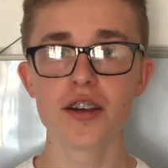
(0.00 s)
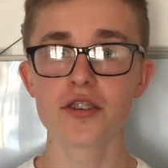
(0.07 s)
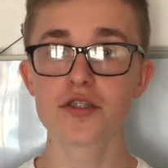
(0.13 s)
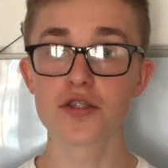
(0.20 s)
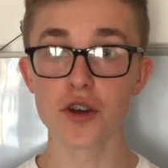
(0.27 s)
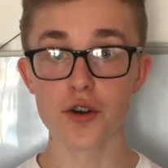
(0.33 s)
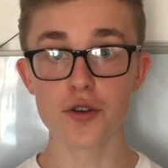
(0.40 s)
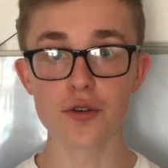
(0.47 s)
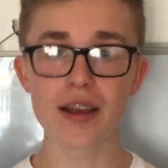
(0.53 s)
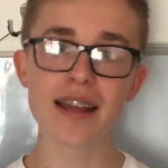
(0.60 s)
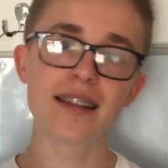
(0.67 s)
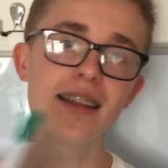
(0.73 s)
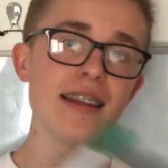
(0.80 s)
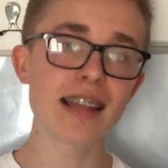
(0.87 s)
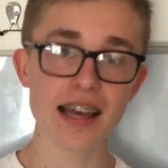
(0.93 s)
So
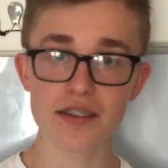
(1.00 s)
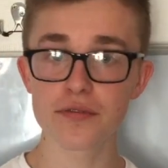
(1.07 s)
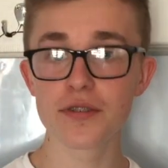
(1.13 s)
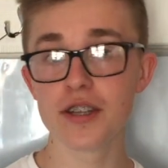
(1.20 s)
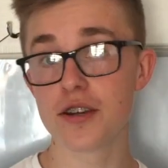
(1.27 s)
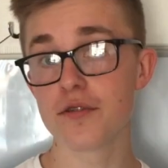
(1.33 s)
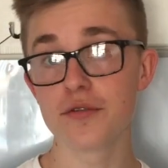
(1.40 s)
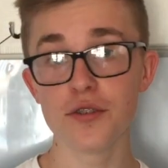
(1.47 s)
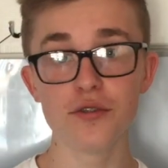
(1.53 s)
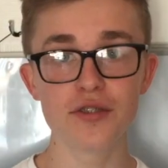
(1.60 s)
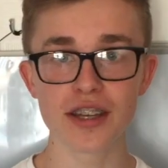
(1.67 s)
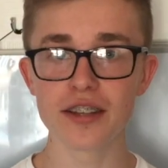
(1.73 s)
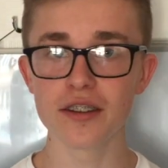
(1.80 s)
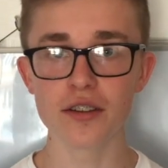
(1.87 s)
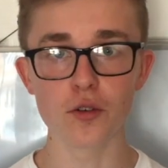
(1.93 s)
in the last video, if you
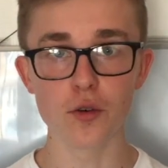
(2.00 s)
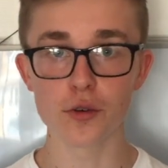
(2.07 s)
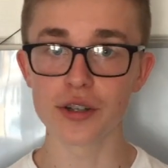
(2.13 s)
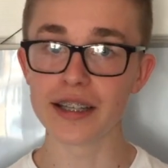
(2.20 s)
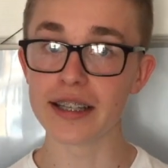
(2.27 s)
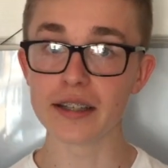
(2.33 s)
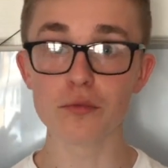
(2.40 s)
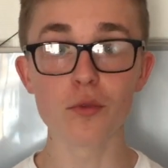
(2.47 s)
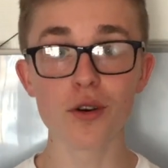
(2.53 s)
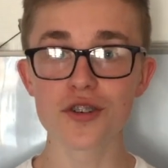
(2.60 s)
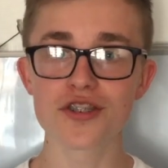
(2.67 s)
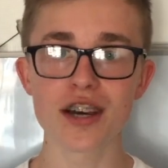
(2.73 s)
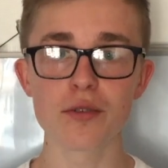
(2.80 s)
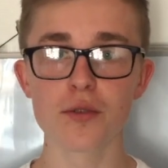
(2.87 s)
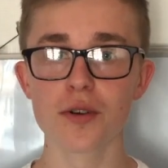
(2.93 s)
didn't already
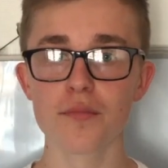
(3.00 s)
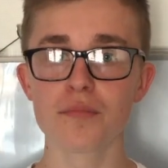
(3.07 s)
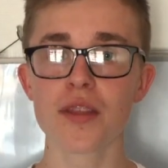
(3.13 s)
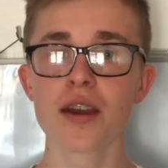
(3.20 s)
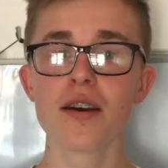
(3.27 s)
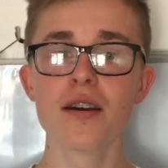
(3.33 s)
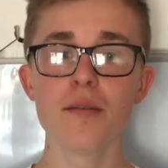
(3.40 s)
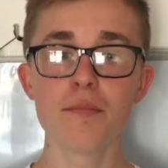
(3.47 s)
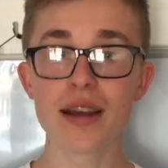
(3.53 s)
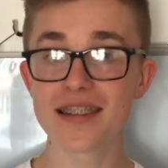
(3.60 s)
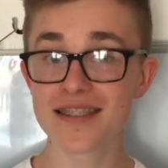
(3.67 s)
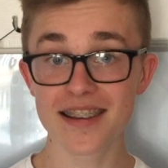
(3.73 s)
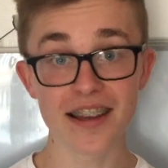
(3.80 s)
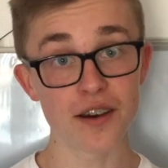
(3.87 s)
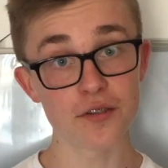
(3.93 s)
watch that one,
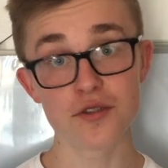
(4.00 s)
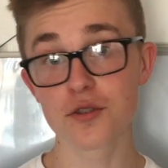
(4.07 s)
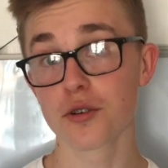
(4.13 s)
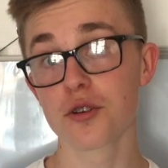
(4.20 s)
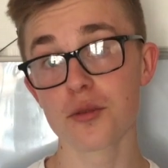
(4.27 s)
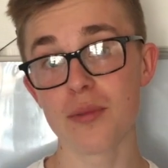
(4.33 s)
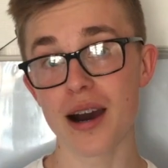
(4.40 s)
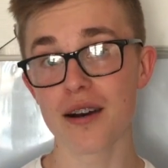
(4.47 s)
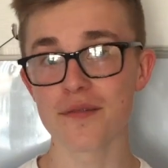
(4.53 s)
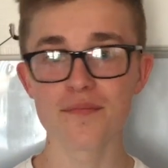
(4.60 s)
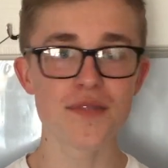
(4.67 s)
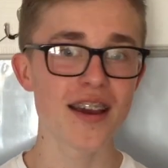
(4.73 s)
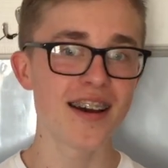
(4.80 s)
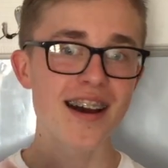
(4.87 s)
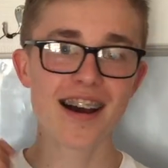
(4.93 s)
basically I was talking about
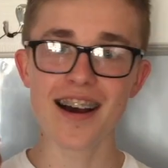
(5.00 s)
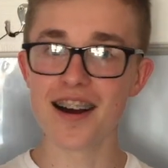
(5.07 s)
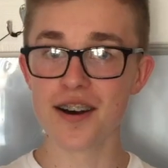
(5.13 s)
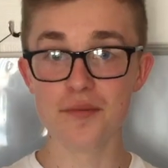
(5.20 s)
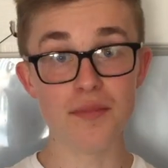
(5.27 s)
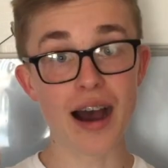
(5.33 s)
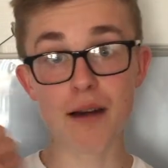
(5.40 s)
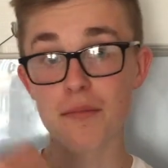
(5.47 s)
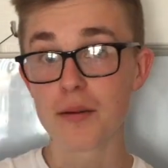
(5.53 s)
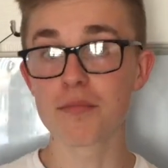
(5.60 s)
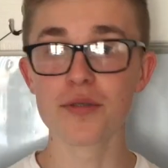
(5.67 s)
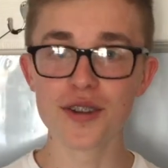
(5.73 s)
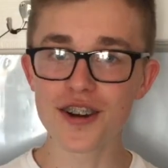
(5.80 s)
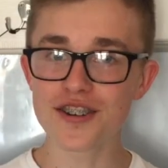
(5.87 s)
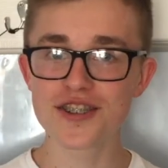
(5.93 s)
how my
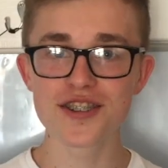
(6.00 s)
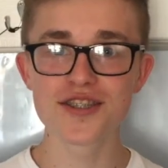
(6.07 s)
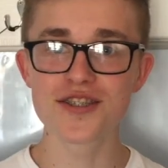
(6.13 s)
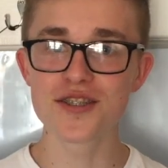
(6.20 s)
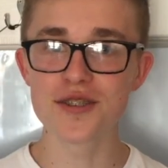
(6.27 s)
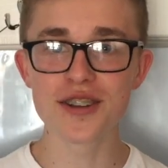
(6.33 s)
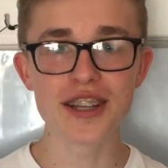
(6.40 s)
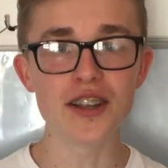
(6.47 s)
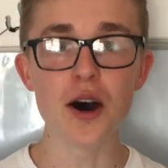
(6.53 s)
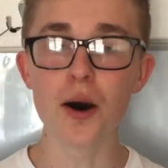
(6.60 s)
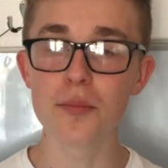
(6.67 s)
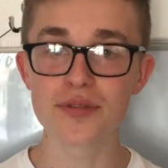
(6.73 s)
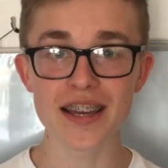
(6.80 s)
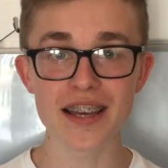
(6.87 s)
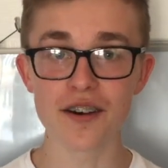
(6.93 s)
production's doing and an
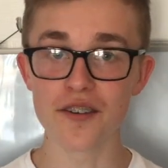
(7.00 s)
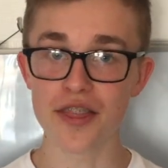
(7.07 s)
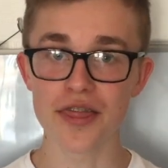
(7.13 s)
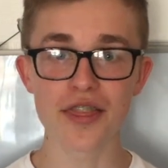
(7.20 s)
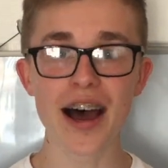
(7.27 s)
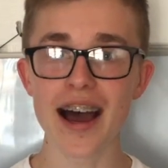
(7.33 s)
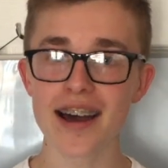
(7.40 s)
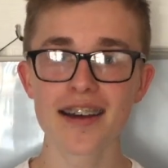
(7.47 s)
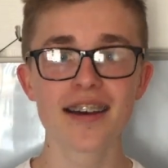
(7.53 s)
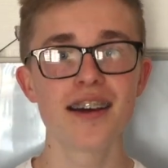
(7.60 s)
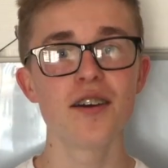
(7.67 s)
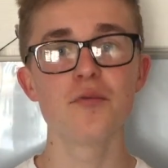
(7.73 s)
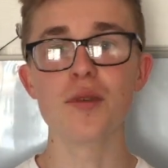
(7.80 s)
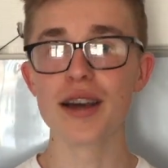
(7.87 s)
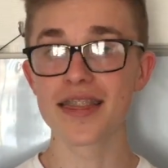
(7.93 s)
update on that,
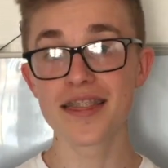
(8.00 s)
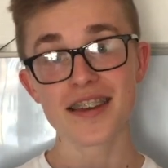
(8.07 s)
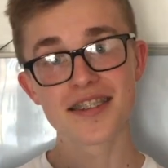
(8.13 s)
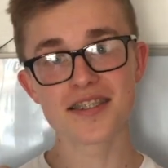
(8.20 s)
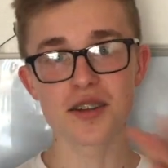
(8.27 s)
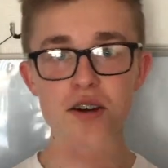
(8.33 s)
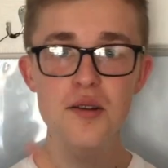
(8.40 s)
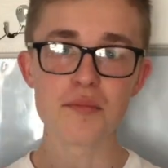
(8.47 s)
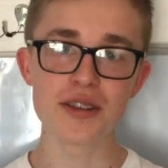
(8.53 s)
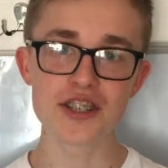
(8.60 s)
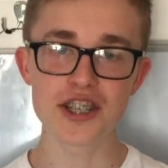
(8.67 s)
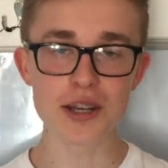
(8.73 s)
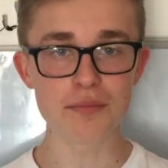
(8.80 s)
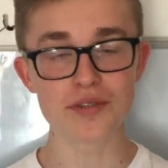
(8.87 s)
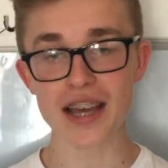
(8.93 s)
when things are going to be
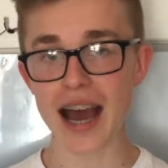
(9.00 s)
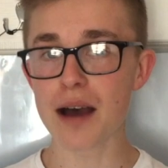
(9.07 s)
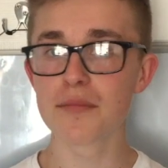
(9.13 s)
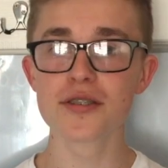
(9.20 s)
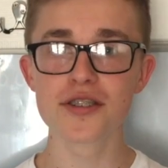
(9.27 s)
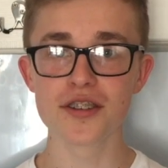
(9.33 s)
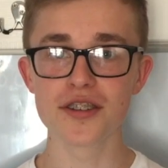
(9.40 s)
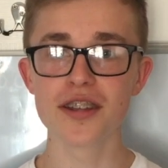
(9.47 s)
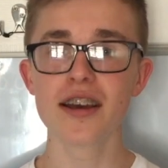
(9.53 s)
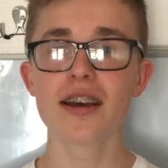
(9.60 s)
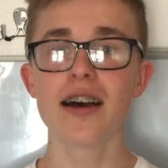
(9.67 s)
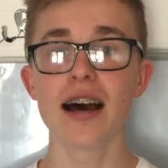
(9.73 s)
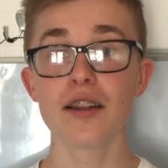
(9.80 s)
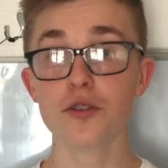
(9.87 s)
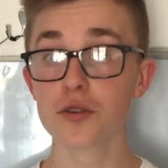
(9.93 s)
shipped to Amazon,
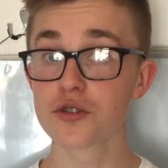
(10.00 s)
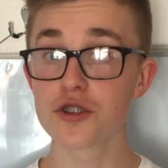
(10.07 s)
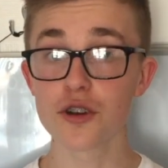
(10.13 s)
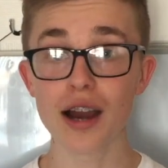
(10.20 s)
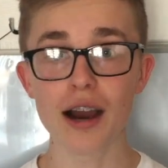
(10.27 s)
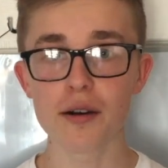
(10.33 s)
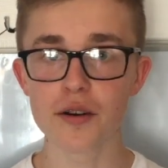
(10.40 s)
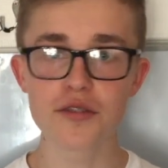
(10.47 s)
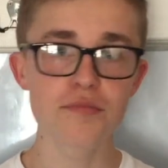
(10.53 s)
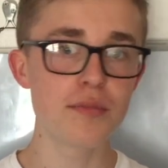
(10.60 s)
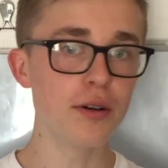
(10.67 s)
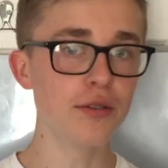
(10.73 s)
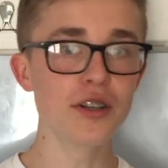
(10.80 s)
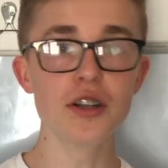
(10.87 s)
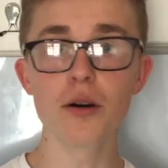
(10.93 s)
and also how I was
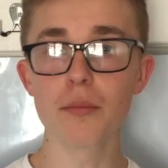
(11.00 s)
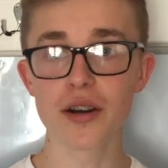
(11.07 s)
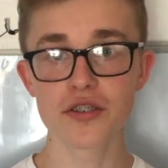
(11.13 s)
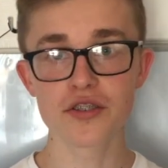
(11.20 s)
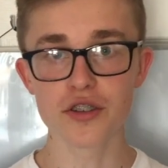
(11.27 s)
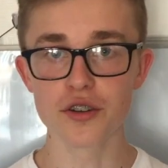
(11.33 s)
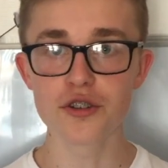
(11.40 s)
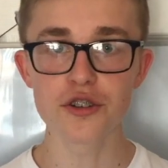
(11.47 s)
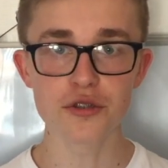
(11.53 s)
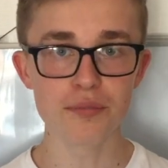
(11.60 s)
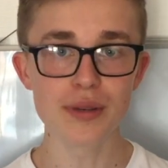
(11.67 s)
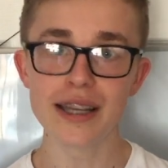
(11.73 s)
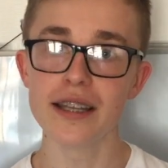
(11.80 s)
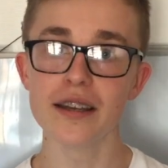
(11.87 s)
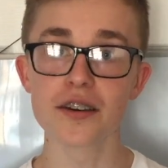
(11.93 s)
building up my social
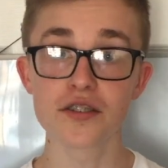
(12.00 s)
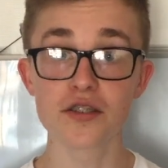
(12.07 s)
media.